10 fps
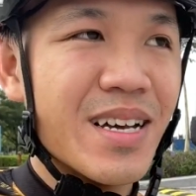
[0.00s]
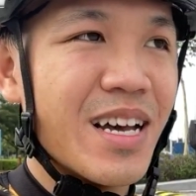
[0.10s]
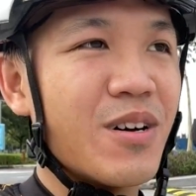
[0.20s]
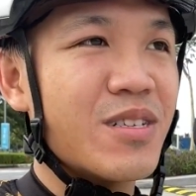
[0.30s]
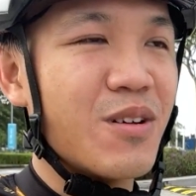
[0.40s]

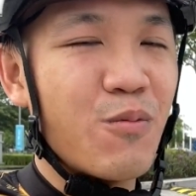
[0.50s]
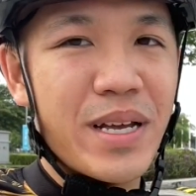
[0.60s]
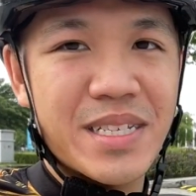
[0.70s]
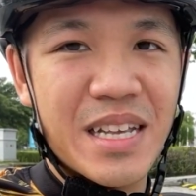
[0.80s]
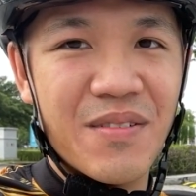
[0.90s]
because the
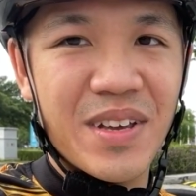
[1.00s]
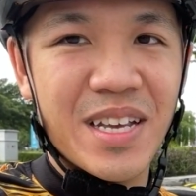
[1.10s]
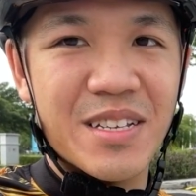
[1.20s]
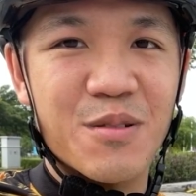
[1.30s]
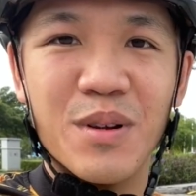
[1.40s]
weight
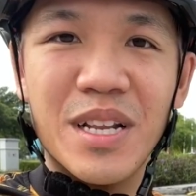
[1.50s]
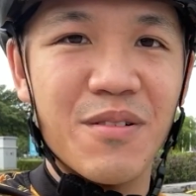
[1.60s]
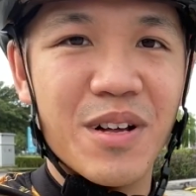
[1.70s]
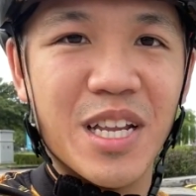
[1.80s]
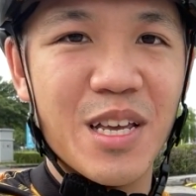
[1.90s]
saving is
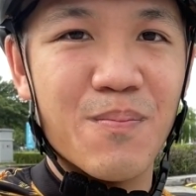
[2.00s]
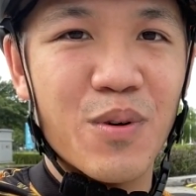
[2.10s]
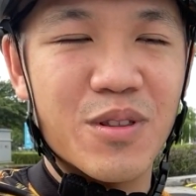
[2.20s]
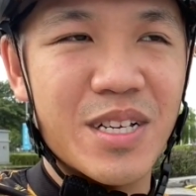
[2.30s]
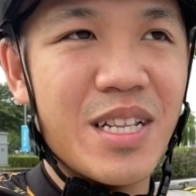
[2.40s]
really
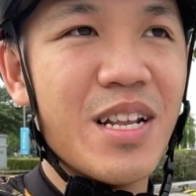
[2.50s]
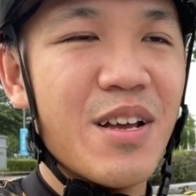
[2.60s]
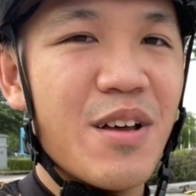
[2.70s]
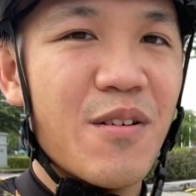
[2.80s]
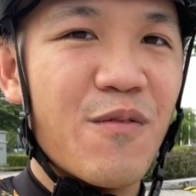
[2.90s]
important
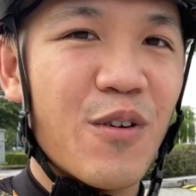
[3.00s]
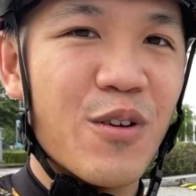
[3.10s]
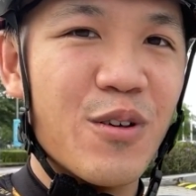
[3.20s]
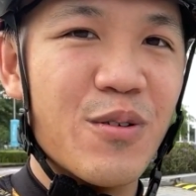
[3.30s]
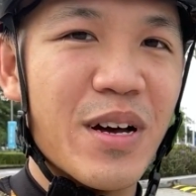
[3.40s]
for
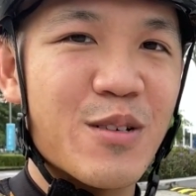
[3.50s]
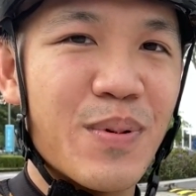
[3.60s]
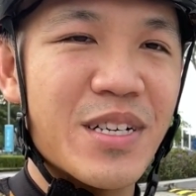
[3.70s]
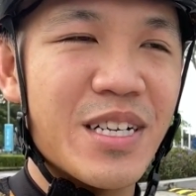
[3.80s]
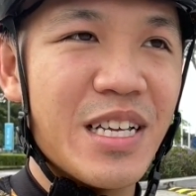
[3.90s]
you,
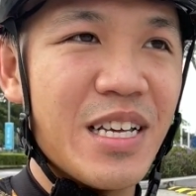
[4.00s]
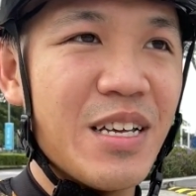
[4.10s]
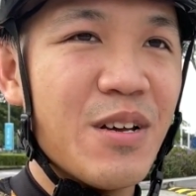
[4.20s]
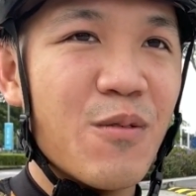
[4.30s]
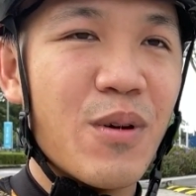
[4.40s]
especially
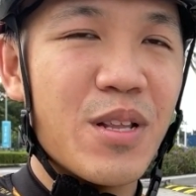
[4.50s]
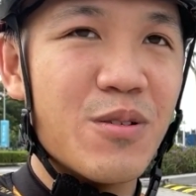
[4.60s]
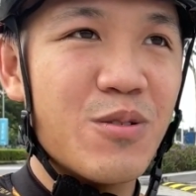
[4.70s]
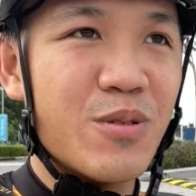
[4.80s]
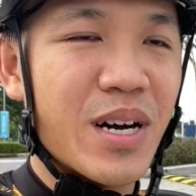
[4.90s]
when
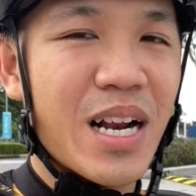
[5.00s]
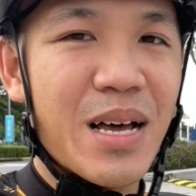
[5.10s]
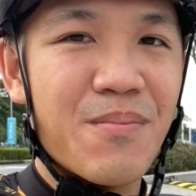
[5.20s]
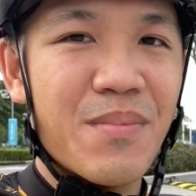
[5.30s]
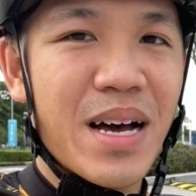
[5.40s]
you do a climb.